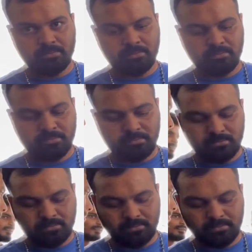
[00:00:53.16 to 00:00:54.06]

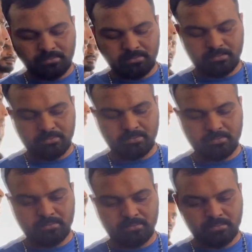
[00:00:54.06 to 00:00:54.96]

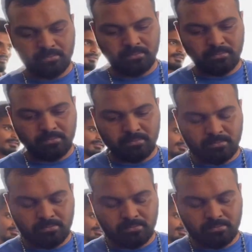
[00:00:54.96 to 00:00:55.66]
(silent)